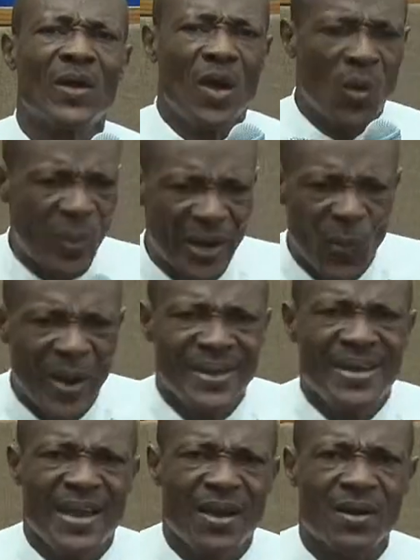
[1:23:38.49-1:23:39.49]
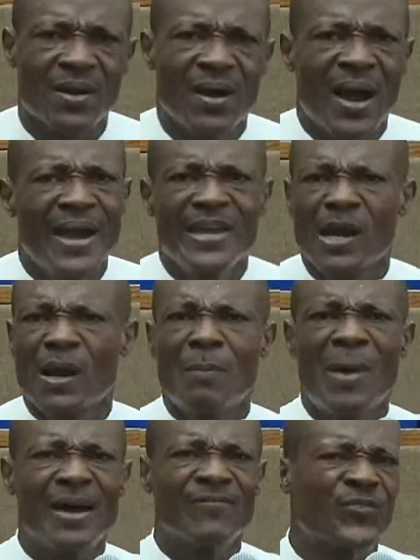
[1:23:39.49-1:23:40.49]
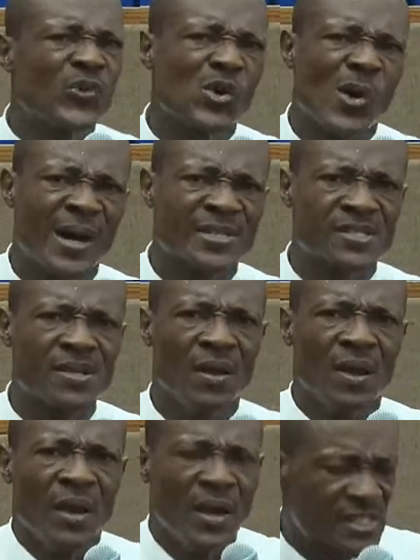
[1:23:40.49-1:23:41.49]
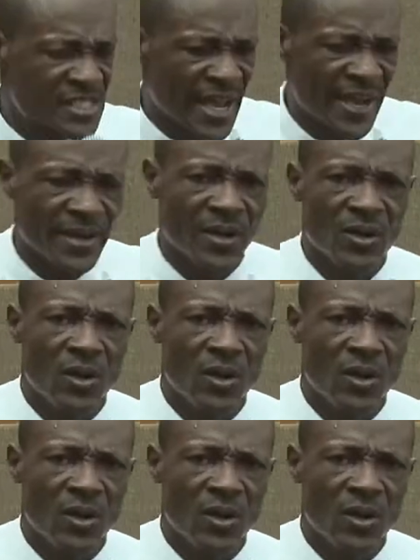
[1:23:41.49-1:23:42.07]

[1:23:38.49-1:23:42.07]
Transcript: When I went there, I hear a man furious and said,